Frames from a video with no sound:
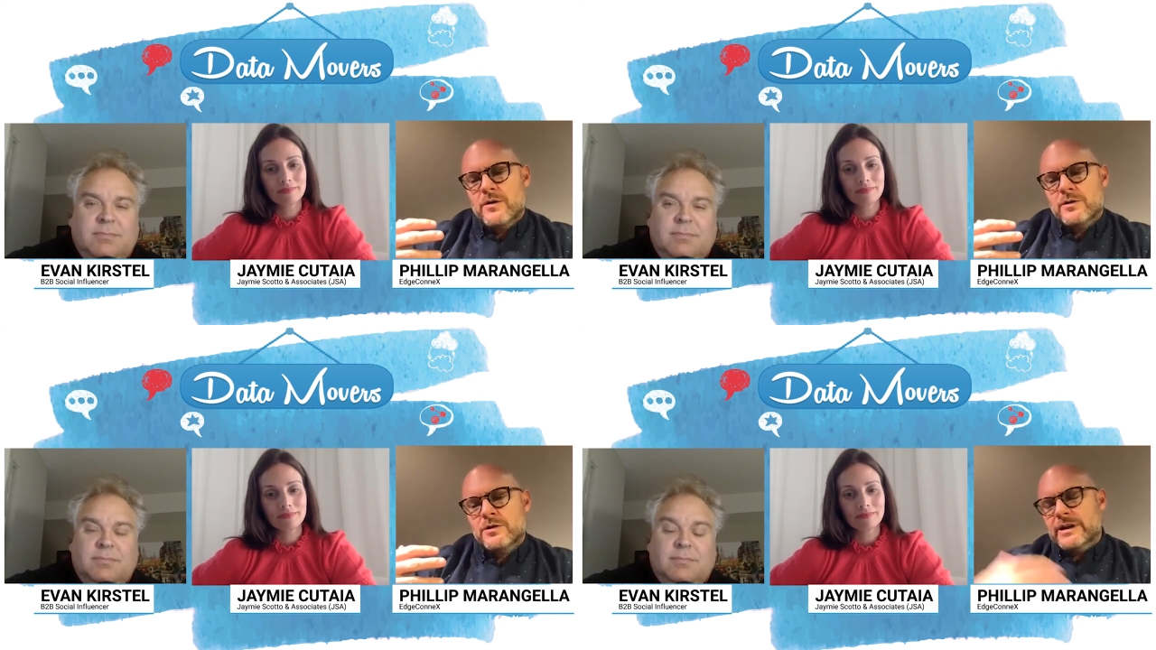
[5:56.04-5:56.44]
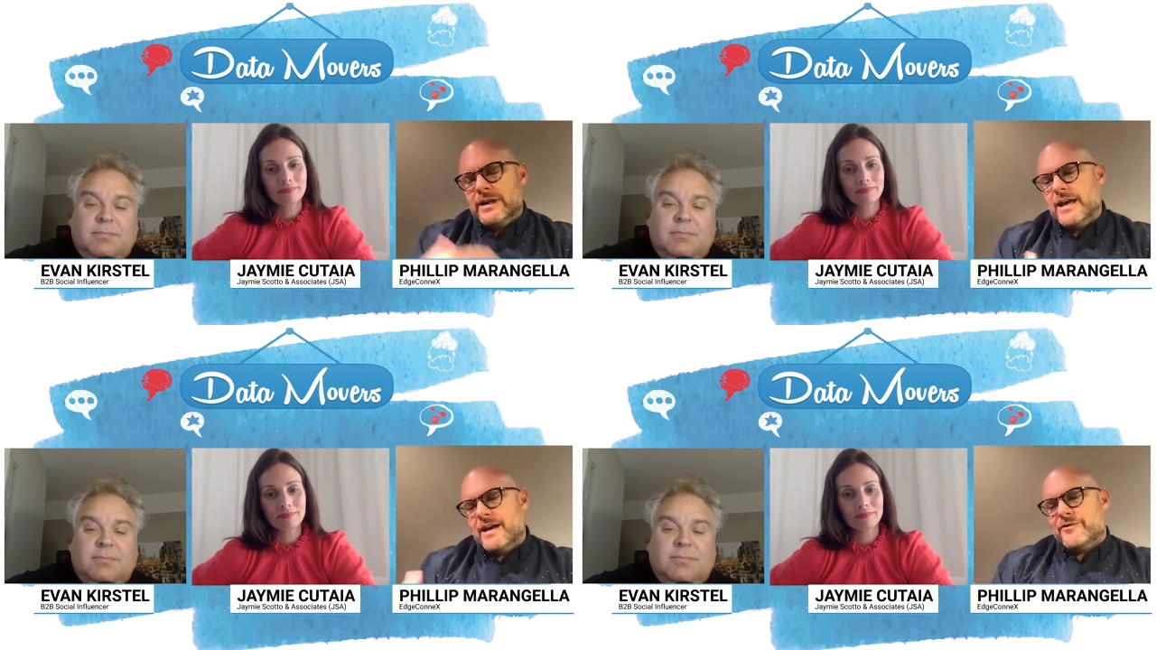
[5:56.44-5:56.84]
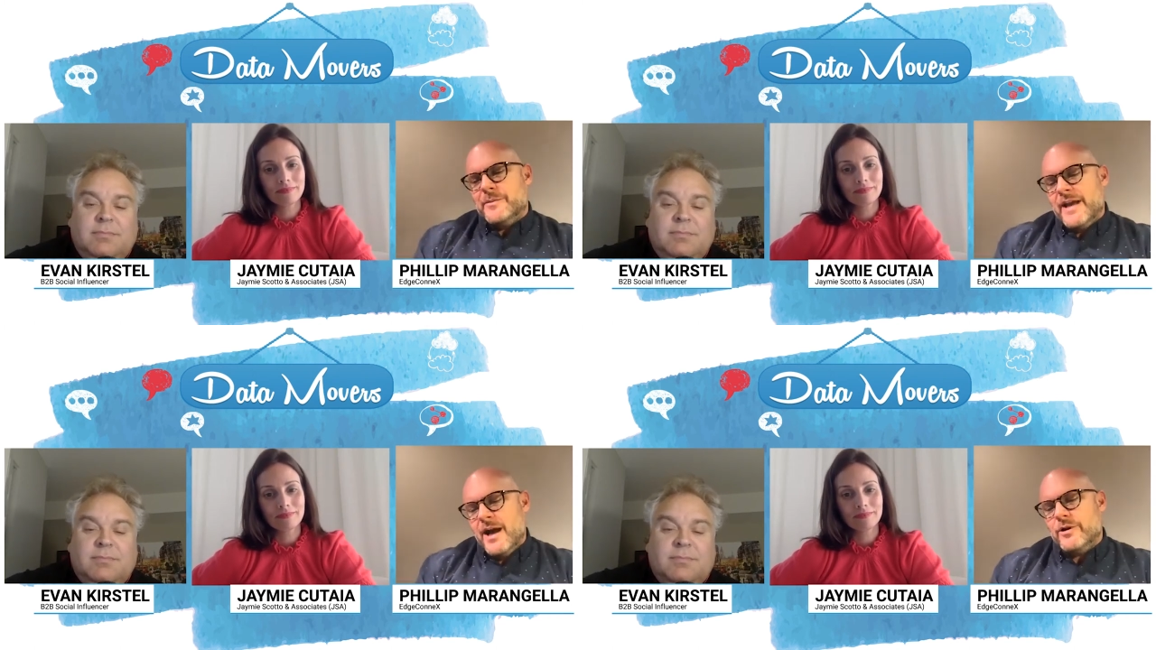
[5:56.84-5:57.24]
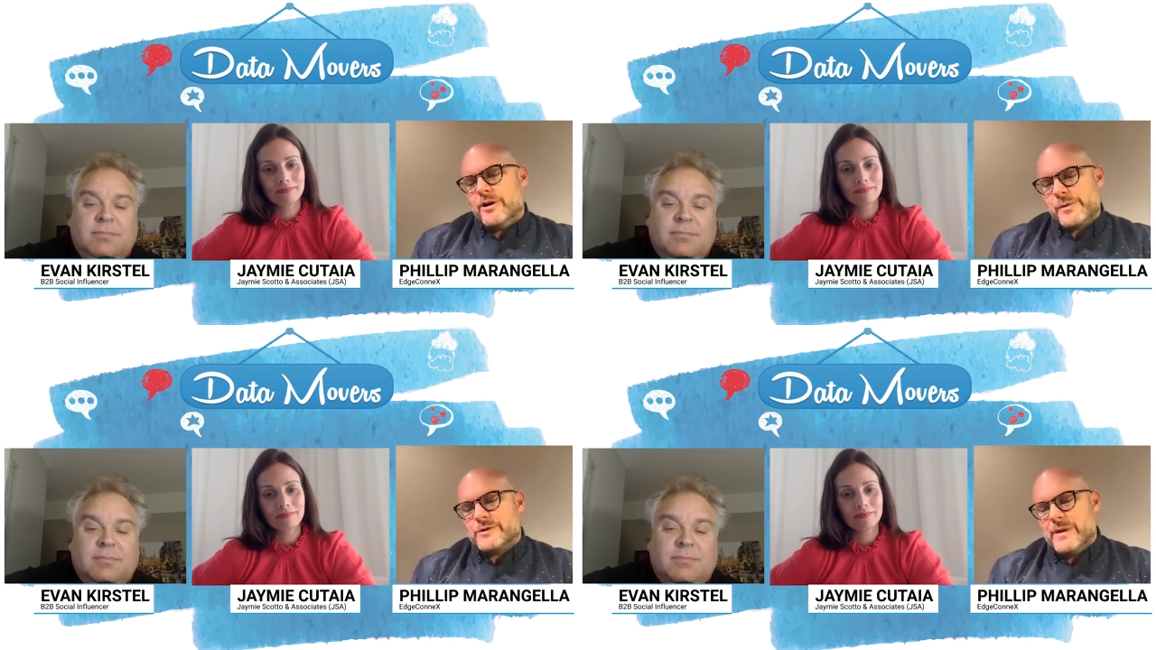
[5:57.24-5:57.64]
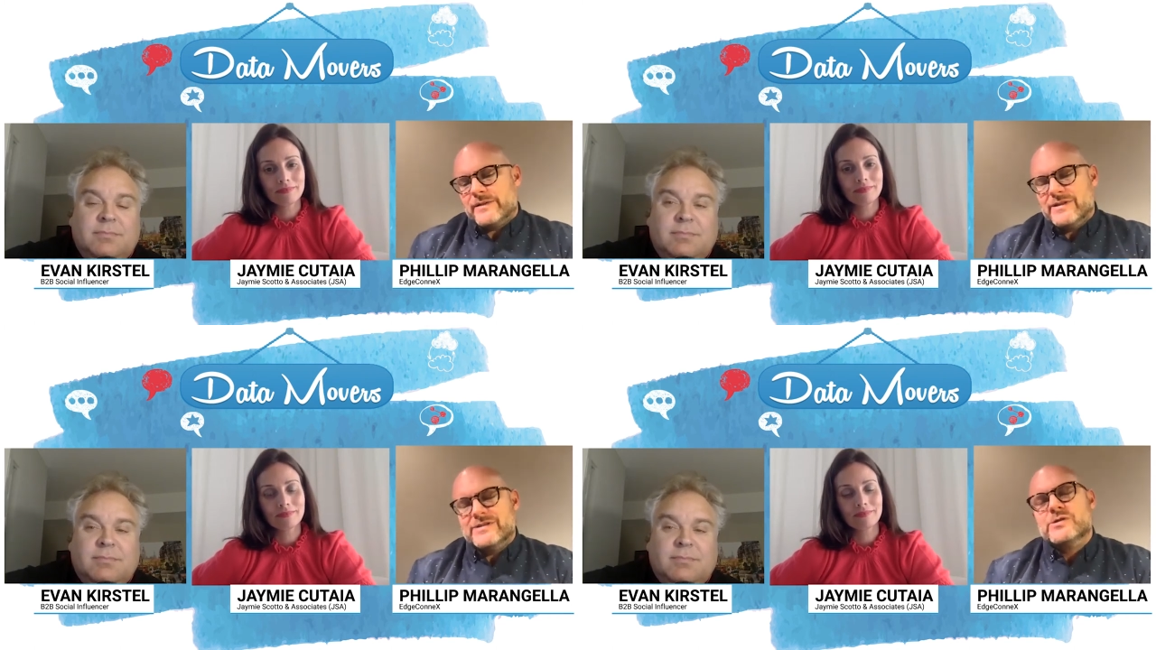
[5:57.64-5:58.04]
Speaker 1: looking at it from a network
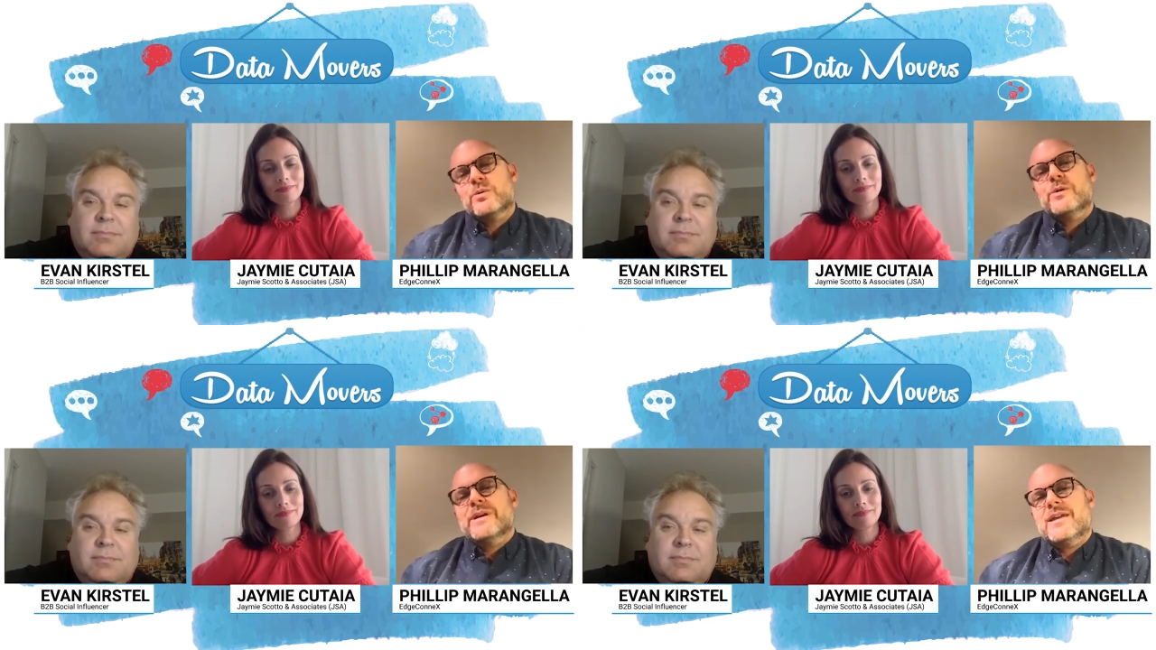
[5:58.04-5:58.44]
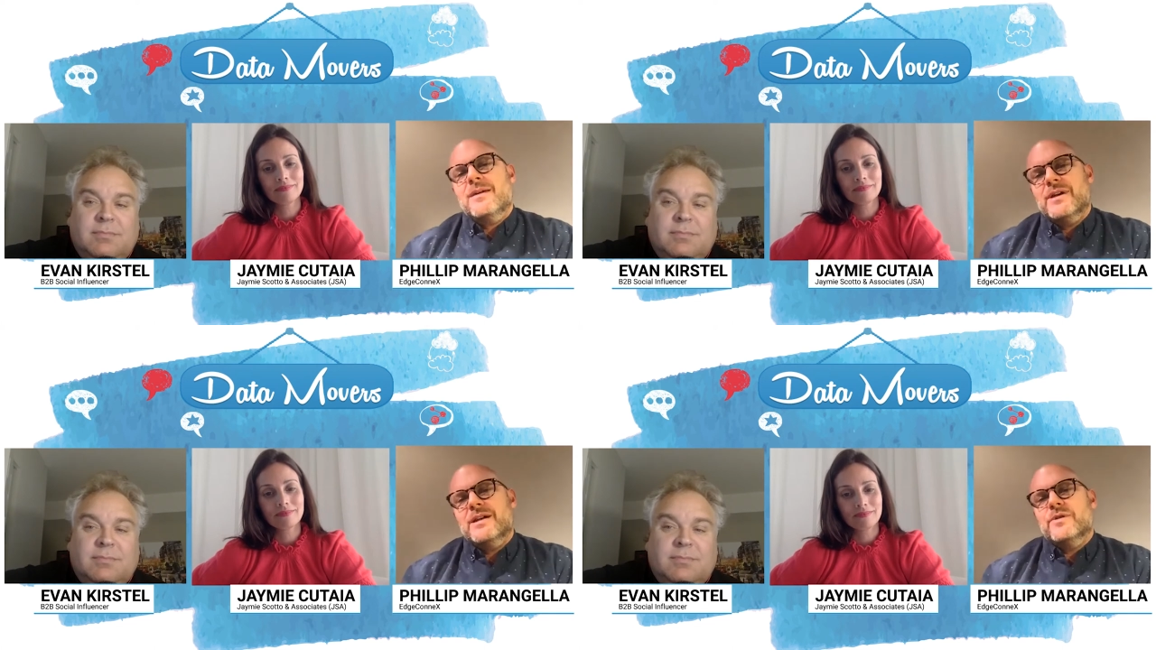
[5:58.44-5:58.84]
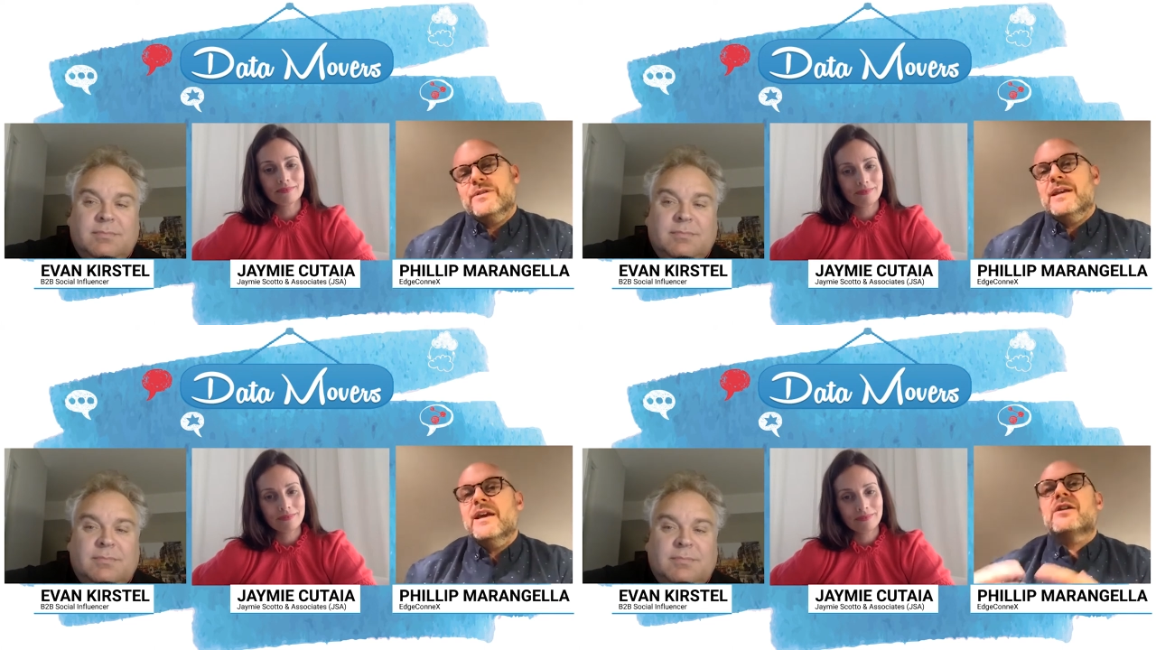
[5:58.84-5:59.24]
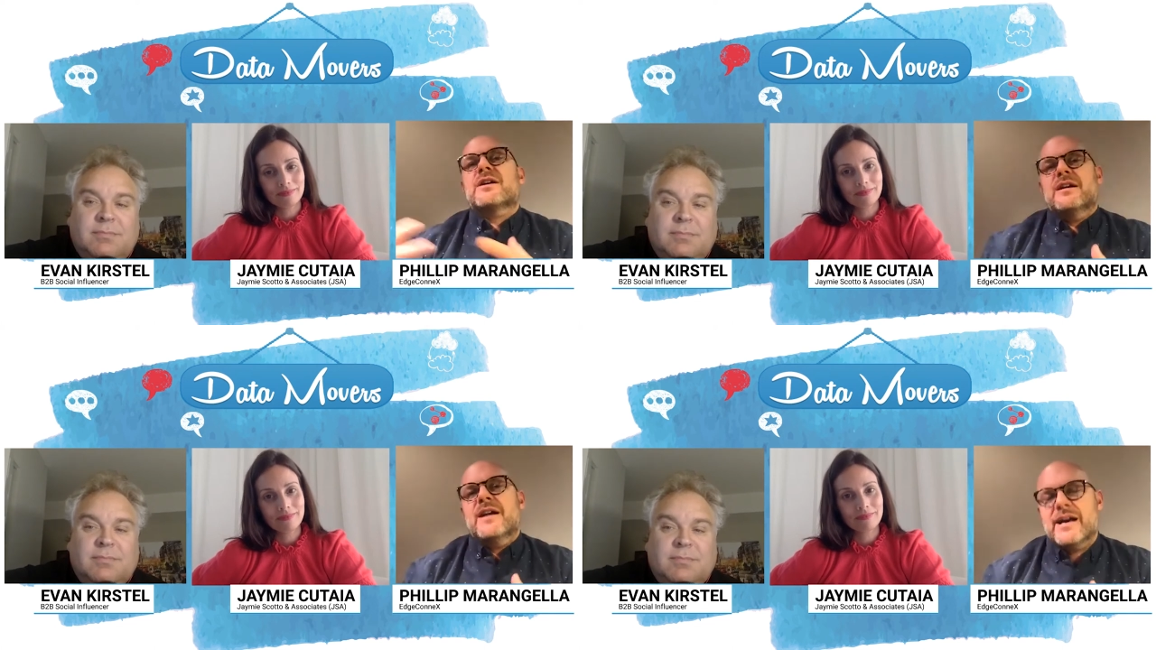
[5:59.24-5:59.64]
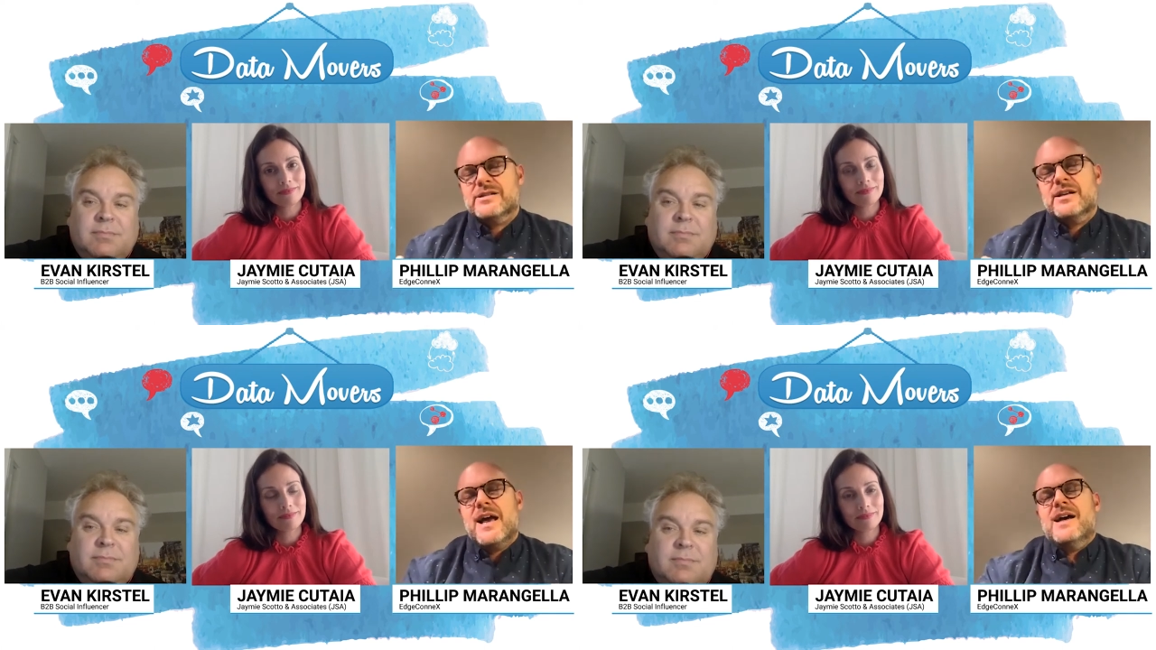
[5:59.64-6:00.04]
perspective, this is where we came in with the
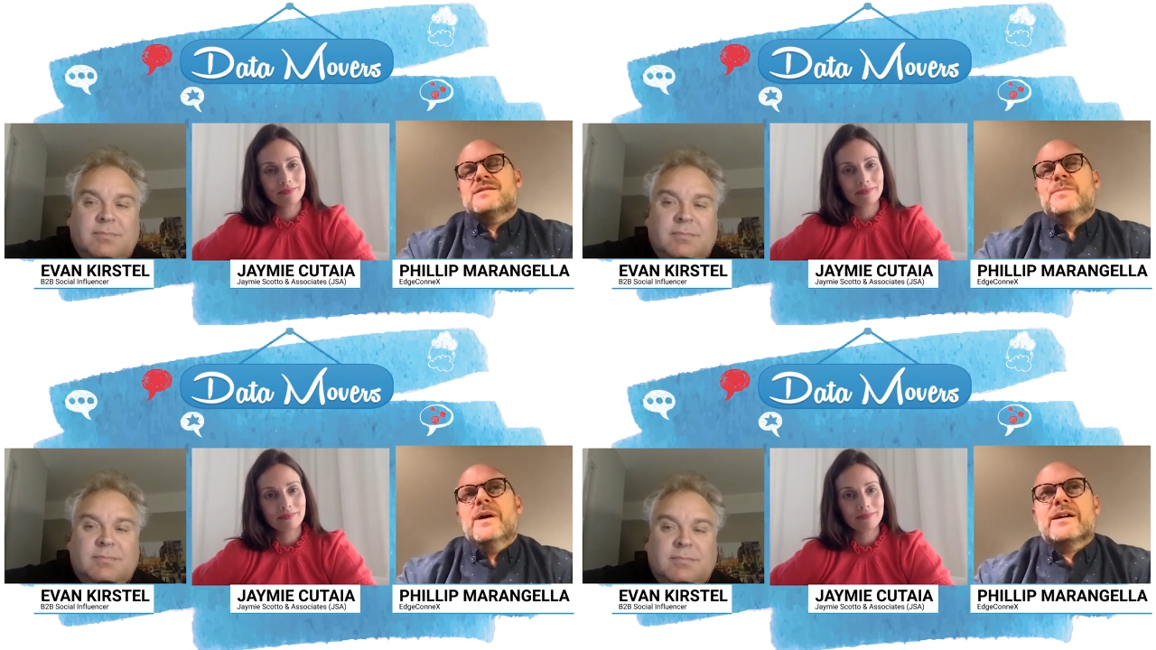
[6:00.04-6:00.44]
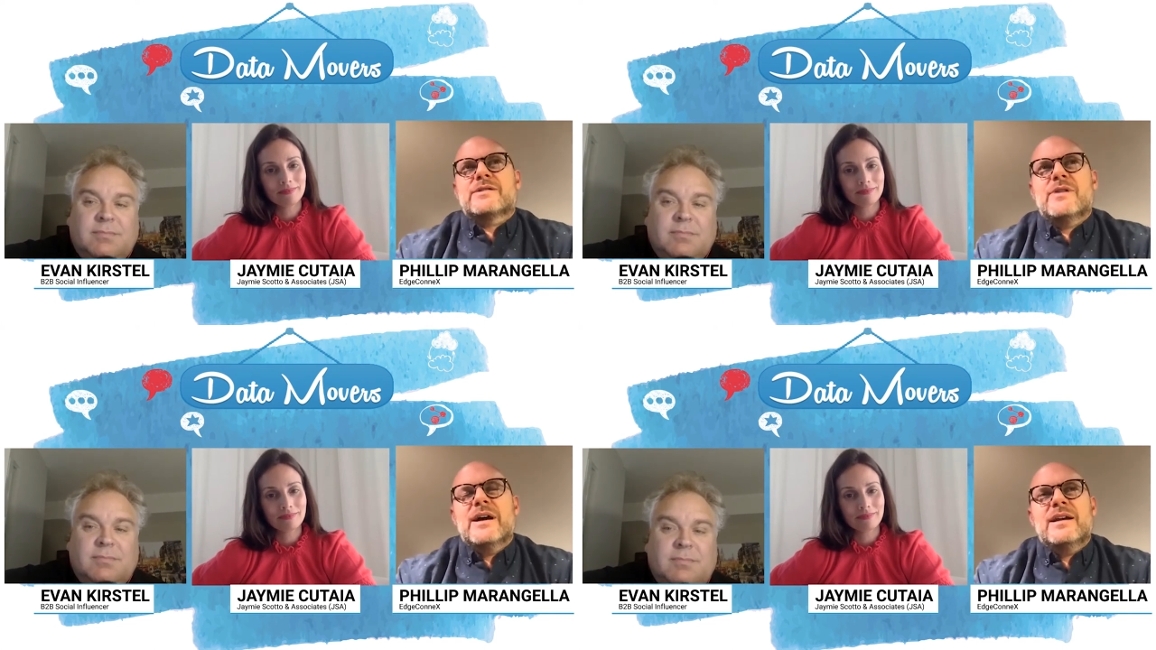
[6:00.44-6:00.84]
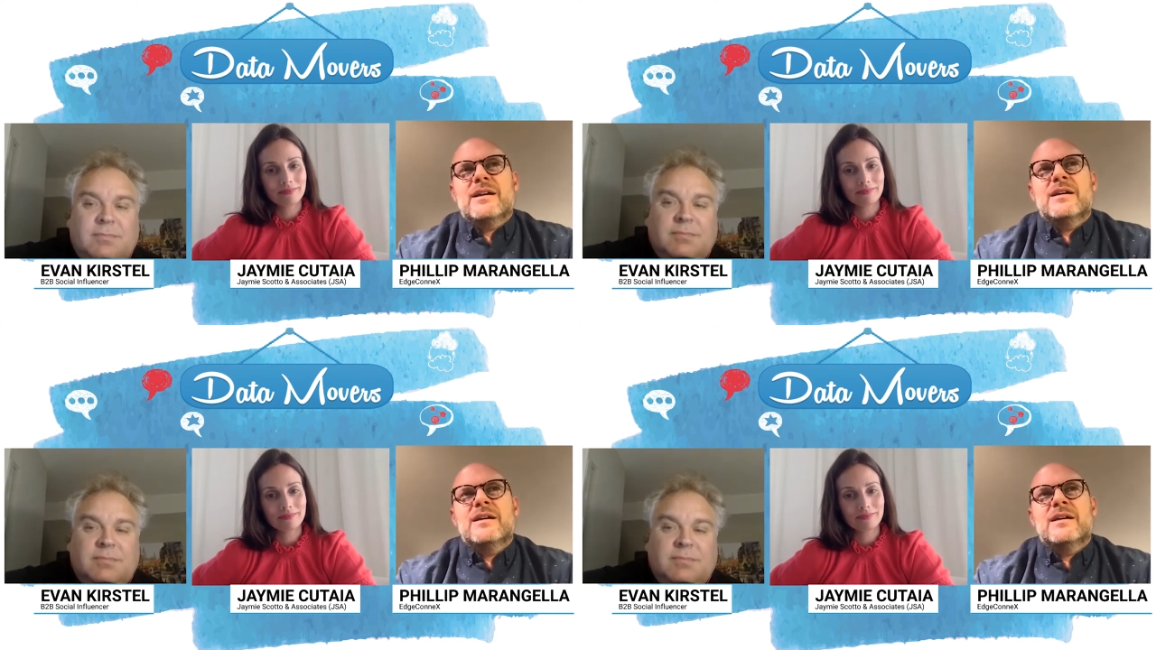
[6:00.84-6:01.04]
interconnection aspect, right?